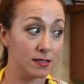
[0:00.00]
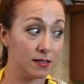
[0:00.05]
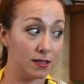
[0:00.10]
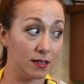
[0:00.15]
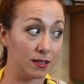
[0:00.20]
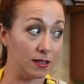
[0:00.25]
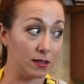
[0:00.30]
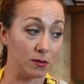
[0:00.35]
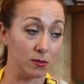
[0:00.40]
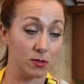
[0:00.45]

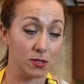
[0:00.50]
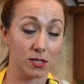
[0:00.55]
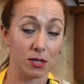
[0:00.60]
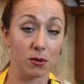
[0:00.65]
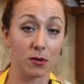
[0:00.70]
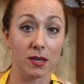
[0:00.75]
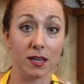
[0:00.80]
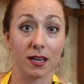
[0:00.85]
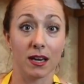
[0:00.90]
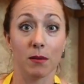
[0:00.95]
you know,
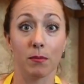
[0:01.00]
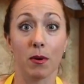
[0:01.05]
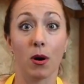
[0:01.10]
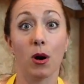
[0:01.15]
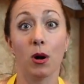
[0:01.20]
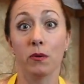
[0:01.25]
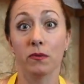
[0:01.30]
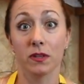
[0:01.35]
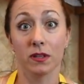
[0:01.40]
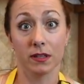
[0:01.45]
soaking up
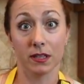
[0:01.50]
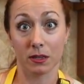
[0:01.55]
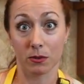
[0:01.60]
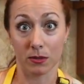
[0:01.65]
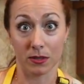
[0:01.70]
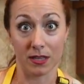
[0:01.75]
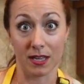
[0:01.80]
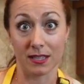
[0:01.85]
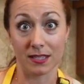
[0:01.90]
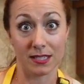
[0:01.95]
all the
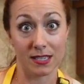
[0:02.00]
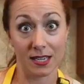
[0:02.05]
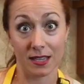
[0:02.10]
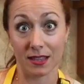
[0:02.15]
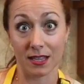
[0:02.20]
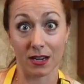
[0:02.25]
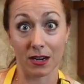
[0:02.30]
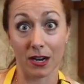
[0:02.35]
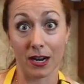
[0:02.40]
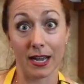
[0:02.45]
liquid that's
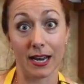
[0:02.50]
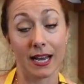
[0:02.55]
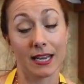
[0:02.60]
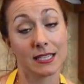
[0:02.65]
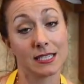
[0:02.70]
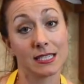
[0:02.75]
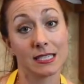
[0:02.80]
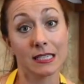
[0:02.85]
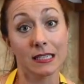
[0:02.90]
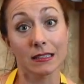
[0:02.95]
in there, and I
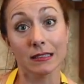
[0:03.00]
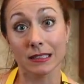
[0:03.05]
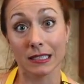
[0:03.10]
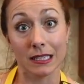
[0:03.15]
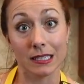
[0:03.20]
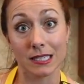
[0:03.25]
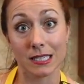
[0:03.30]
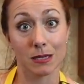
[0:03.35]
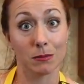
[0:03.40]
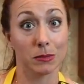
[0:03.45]
still
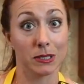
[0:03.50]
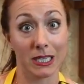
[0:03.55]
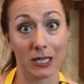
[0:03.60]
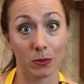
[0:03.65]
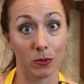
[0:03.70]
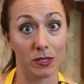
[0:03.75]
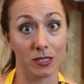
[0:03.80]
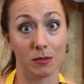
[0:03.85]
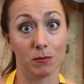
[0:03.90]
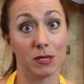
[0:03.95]
need some
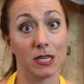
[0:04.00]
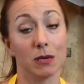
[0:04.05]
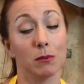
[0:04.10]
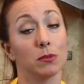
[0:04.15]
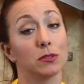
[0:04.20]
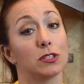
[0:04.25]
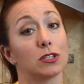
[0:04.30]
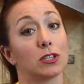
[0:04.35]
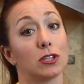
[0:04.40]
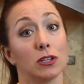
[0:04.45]
liquid to be
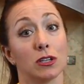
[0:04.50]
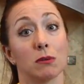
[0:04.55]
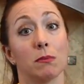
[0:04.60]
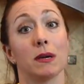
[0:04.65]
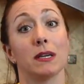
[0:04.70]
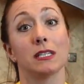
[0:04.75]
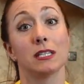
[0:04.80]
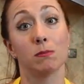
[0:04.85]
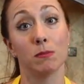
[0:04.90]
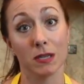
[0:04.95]
able to cook
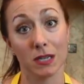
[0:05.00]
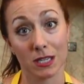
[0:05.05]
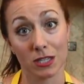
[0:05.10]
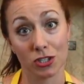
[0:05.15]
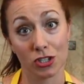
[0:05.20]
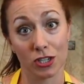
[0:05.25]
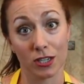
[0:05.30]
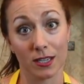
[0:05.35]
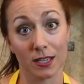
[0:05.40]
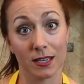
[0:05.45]
my
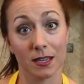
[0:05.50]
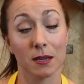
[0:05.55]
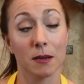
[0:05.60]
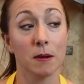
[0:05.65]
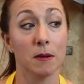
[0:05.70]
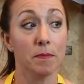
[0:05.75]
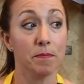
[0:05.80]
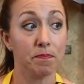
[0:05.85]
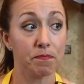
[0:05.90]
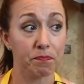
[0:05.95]
spinach in
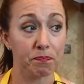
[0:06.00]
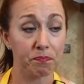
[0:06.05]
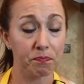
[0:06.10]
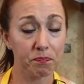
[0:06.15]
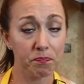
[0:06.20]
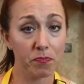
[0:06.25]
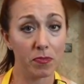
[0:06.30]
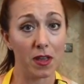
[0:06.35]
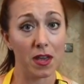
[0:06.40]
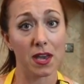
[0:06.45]

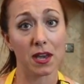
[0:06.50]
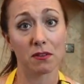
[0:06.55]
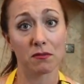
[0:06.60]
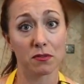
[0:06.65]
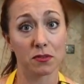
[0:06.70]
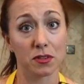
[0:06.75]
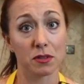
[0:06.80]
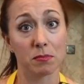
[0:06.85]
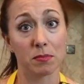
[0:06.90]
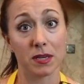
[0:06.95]
and
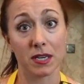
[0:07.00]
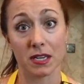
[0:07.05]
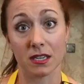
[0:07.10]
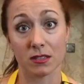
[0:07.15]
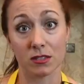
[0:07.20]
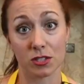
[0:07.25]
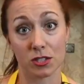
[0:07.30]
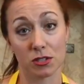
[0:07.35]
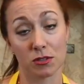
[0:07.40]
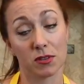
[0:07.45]
for the
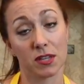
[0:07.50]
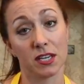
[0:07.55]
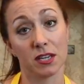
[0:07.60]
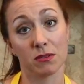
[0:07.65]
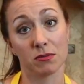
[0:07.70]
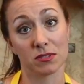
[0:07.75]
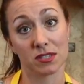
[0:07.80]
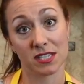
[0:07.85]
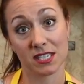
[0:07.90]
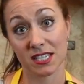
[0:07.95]
beans so they
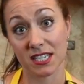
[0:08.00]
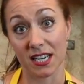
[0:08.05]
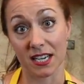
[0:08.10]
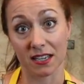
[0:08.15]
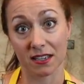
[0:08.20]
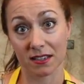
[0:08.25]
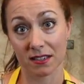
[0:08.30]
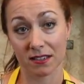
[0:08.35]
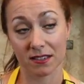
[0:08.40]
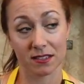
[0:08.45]
don't
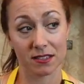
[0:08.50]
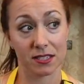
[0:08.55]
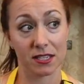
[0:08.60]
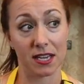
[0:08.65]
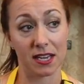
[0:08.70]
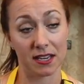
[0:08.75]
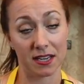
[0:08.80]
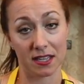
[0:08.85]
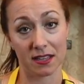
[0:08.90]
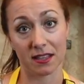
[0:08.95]
stick
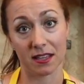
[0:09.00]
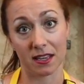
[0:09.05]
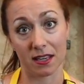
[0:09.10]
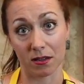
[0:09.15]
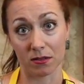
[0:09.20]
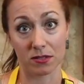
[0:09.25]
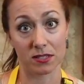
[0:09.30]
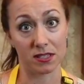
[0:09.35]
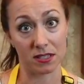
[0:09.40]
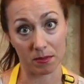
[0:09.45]
to anything
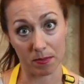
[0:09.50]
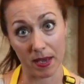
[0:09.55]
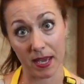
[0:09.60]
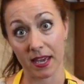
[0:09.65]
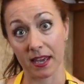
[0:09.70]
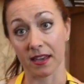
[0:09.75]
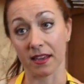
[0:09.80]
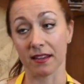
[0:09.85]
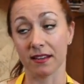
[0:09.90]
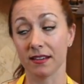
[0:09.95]
else in the
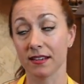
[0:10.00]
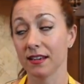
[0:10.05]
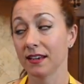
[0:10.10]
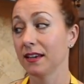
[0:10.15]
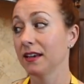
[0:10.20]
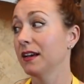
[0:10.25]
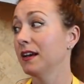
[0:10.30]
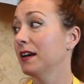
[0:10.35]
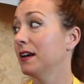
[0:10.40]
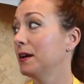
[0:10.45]
pan.
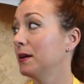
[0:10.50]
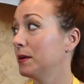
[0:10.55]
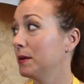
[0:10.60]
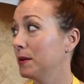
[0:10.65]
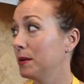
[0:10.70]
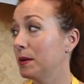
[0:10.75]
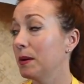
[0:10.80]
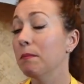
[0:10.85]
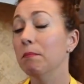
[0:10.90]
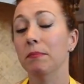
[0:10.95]

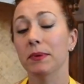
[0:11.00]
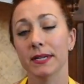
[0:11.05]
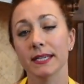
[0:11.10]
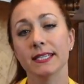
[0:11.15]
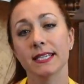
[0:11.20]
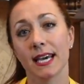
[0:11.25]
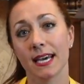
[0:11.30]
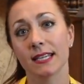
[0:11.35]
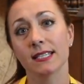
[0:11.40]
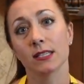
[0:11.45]
But
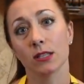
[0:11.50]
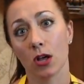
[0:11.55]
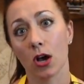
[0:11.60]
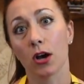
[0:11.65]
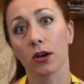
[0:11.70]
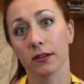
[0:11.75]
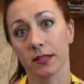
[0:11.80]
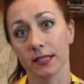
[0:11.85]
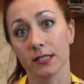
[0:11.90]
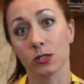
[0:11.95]
it takes
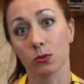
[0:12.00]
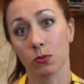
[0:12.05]
longer than